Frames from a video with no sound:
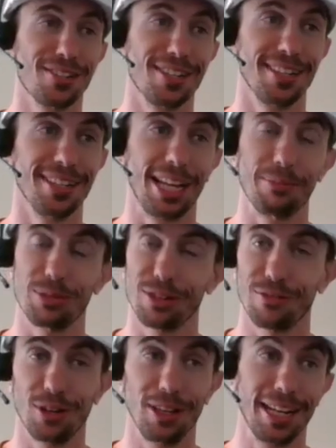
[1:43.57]
Uh, I'm sure
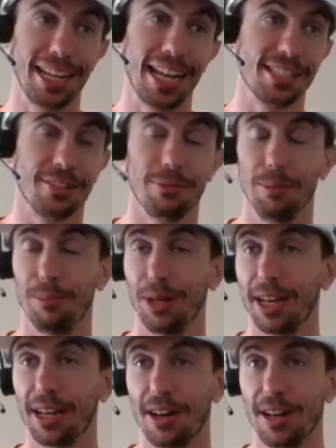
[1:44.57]
for a lot of guys that have been
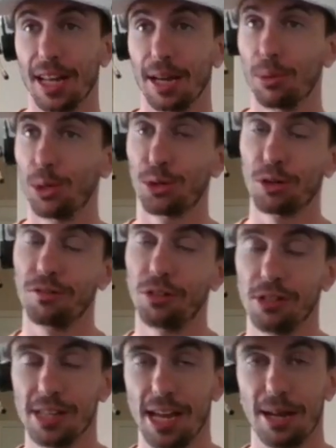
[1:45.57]
playing online poker full
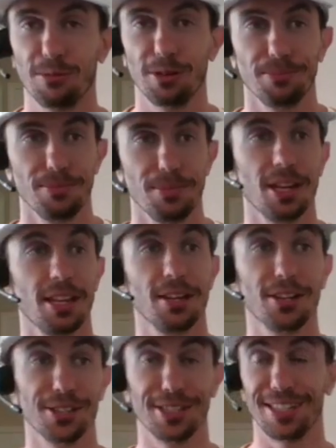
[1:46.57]
time for many years,